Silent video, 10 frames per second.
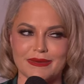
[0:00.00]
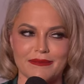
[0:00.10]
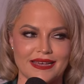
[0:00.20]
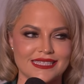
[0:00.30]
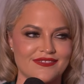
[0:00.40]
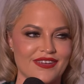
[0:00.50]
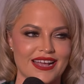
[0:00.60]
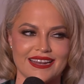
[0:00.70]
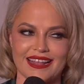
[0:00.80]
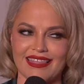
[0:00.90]
my best oh,
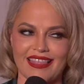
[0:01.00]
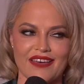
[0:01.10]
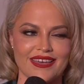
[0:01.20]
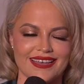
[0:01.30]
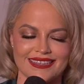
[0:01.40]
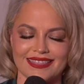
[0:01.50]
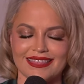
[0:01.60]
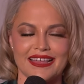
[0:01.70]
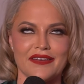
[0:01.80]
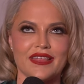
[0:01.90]
friend. I love
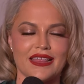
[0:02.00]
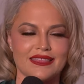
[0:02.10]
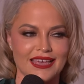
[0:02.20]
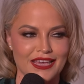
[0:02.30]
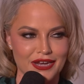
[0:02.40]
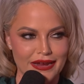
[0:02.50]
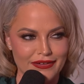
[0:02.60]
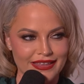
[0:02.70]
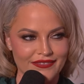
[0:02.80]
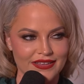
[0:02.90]
Hitachi, it. Love that thing. You dildo doesn't